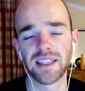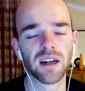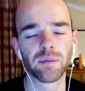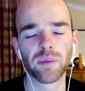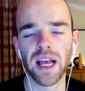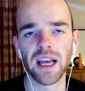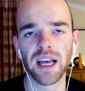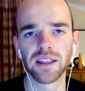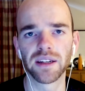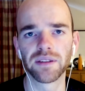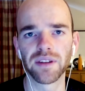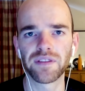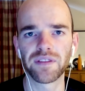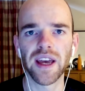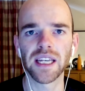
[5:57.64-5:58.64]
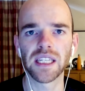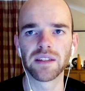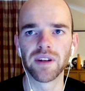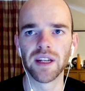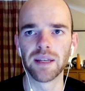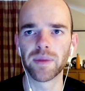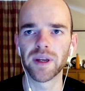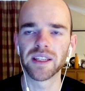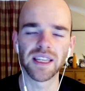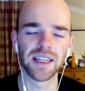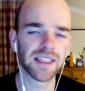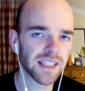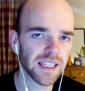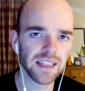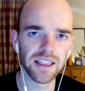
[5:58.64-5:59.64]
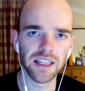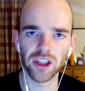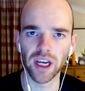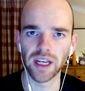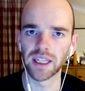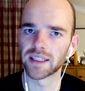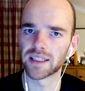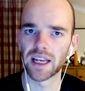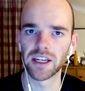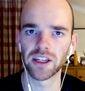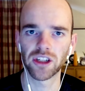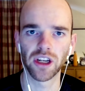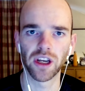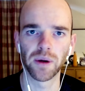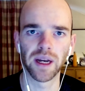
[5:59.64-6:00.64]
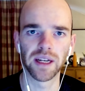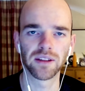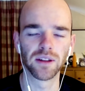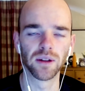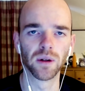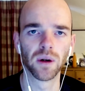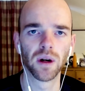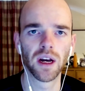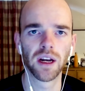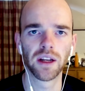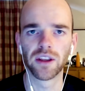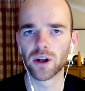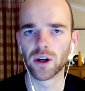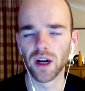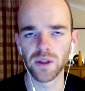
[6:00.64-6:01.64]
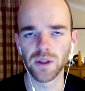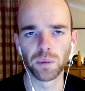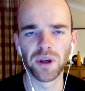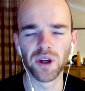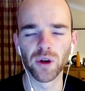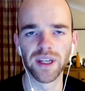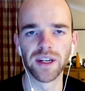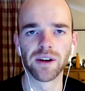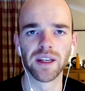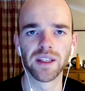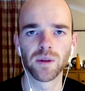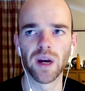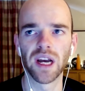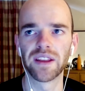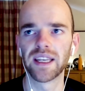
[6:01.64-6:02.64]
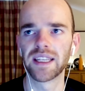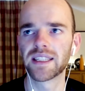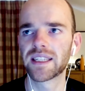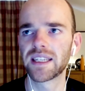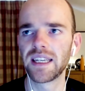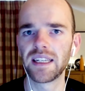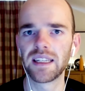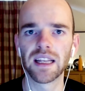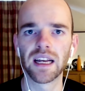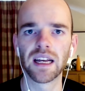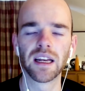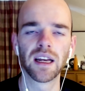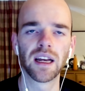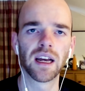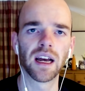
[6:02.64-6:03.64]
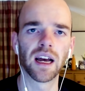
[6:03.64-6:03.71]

young player sort of effectively, because they'd seen that Jadon Sancho had thought the grass would be greener elsewhere. They'd seen that